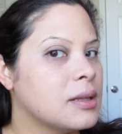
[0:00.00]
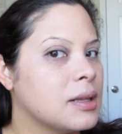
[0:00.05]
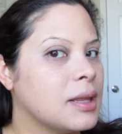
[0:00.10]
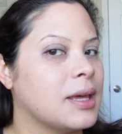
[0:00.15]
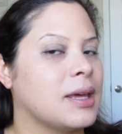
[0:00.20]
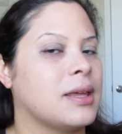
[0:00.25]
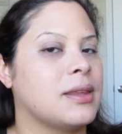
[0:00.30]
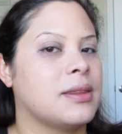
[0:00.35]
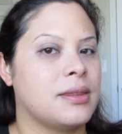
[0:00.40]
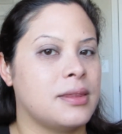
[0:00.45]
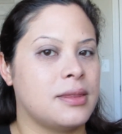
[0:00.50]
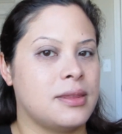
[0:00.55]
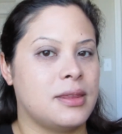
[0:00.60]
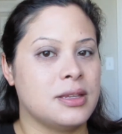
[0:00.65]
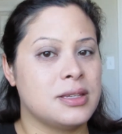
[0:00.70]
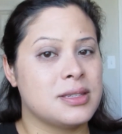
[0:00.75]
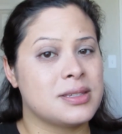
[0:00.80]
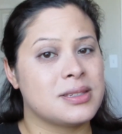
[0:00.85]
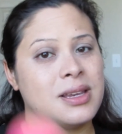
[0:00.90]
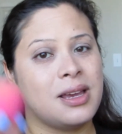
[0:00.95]
Like,
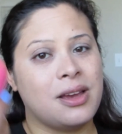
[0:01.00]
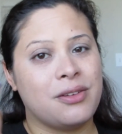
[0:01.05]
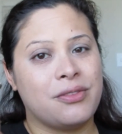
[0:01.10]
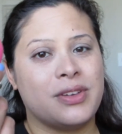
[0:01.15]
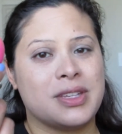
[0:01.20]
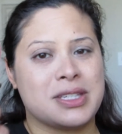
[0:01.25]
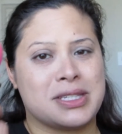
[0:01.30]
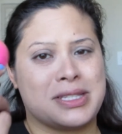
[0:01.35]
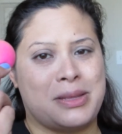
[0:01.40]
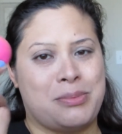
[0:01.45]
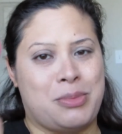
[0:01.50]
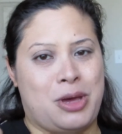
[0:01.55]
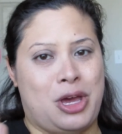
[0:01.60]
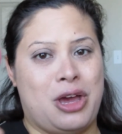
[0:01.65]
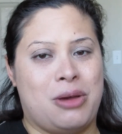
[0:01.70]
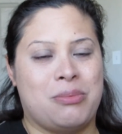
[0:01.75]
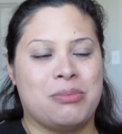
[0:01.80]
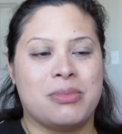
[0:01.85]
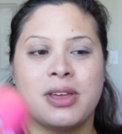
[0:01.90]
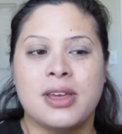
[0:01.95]
this stuff is the
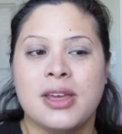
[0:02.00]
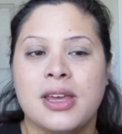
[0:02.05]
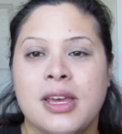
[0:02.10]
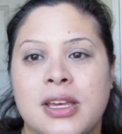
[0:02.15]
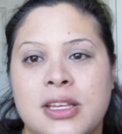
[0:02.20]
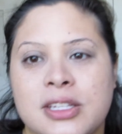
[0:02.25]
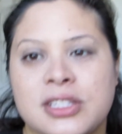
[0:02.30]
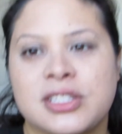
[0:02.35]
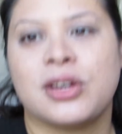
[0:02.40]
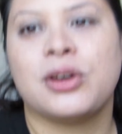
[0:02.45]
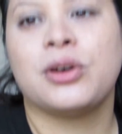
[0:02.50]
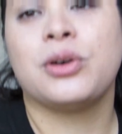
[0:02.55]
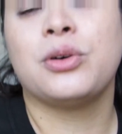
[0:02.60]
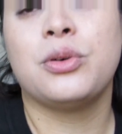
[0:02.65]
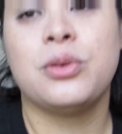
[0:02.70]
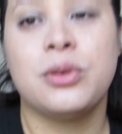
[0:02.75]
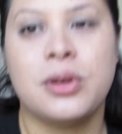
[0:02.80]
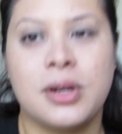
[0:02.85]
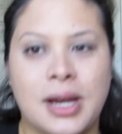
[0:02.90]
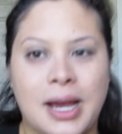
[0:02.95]
bomb.
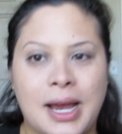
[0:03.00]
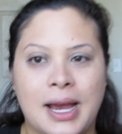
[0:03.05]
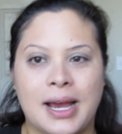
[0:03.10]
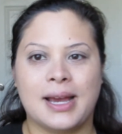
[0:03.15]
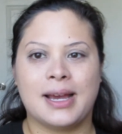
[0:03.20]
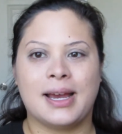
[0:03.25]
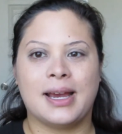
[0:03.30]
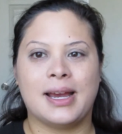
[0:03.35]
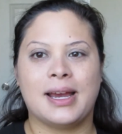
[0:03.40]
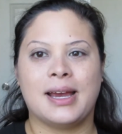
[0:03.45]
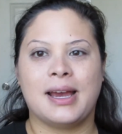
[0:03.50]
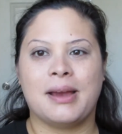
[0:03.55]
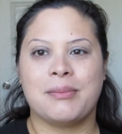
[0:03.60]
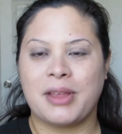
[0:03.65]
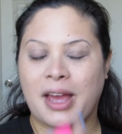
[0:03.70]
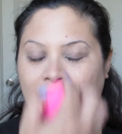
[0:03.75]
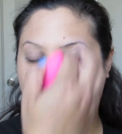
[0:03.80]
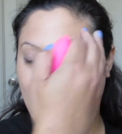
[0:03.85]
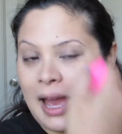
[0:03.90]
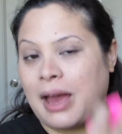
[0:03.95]
So I'm
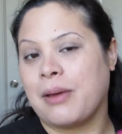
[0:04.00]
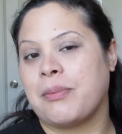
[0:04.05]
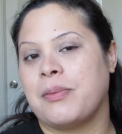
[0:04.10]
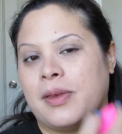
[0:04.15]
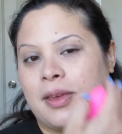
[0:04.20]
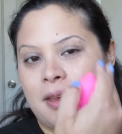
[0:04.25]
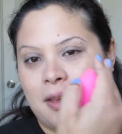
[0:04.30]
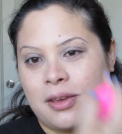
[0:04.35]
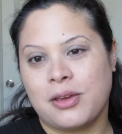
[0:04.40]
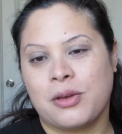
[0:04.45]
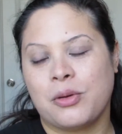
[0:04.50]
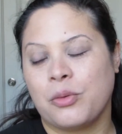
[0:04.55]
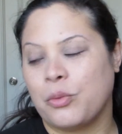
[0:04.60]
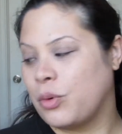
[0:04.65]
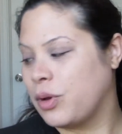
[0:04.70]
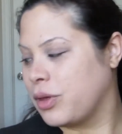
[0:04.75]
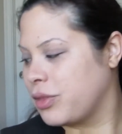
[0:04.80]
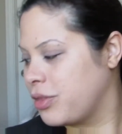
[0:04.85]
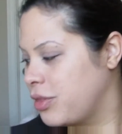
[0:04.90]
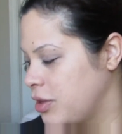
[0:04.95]
not happy
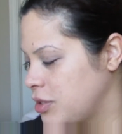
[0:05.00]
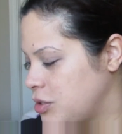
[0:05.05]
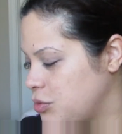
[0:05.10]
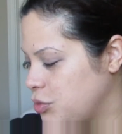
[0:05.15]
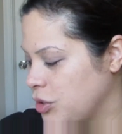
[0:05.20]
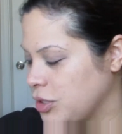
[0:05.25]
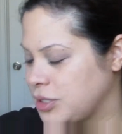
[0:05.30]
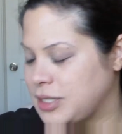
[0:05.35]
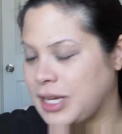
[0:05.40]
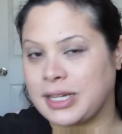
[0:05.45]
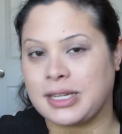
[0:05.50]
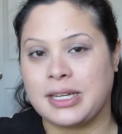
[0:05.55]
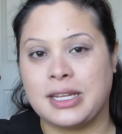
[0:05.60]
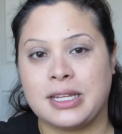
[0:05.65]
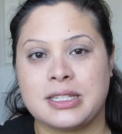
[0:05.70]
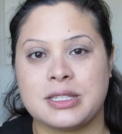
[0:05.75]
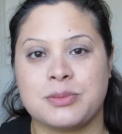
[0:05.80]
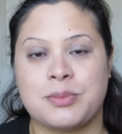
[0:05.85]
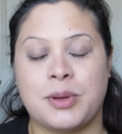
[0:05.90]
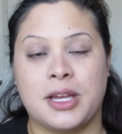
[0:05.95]
with this Real
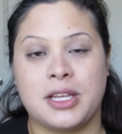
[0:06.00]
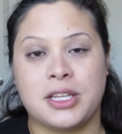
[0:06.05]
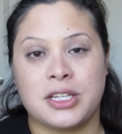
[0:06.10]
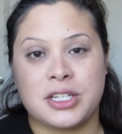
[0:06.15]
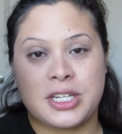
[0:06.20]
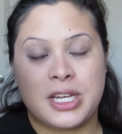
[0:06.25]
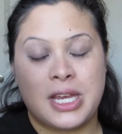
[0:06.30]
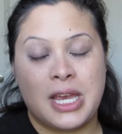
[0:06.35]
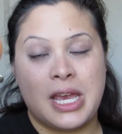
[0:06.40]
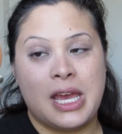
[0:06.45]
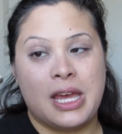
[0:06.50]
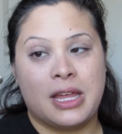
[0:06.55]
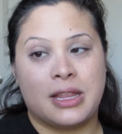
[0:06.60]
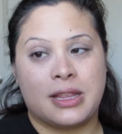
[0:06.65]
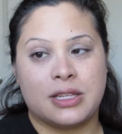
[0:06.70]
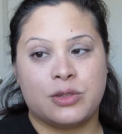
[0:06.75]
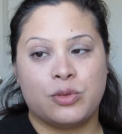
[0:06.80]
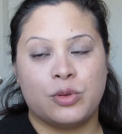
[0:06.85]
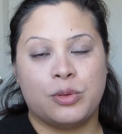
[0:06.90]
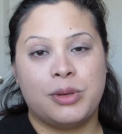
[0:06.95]
Technique sponge.
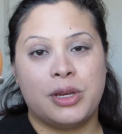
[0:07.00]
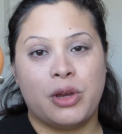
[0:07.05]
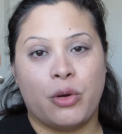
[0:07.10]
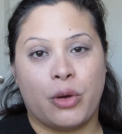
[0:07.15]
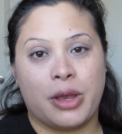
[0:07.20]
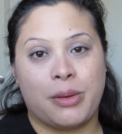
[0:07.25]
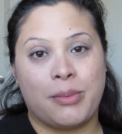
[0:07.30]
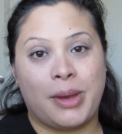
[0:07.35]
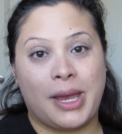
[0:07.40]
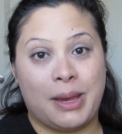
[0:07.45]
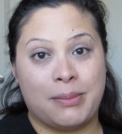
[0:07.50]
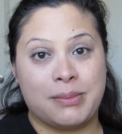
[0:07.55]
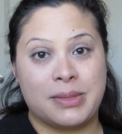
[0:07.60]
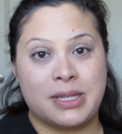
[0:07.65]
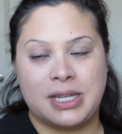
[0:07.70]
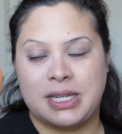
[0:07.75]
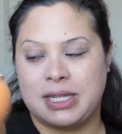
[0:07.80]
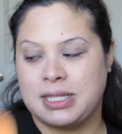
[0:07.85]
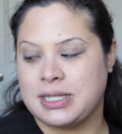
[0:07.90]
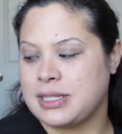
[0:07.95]
This will be going in my
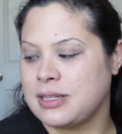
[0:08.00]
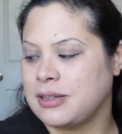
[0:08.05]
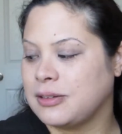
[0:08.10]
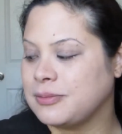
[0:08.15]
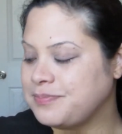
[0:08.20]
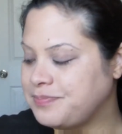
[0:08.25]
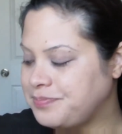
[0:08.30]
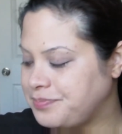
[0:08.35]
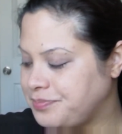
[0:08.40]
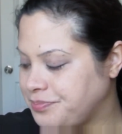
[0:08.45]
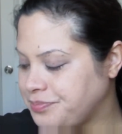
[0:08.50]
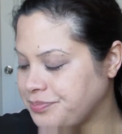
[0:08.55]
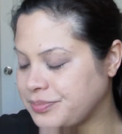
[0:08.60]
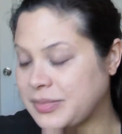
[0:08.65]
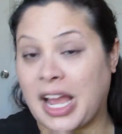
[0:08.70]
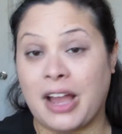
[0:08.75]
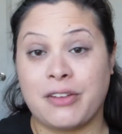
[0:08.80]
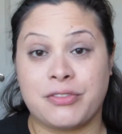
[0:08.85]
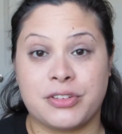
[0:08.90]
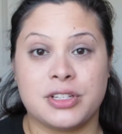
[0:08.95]
empties
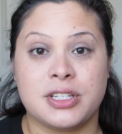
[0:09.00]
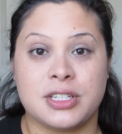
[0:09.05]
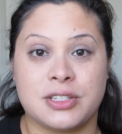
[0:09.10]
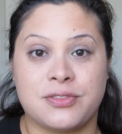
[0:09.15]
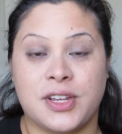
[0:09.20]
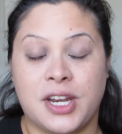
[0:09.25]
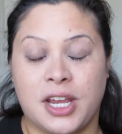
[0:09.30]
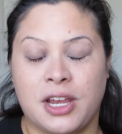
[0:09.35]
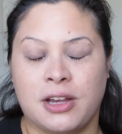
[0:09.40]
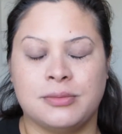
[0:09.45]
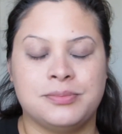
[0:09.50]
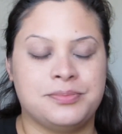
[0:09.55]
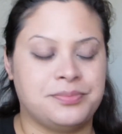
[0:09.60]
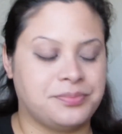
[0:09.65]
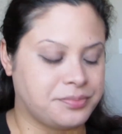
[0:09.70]
after this video.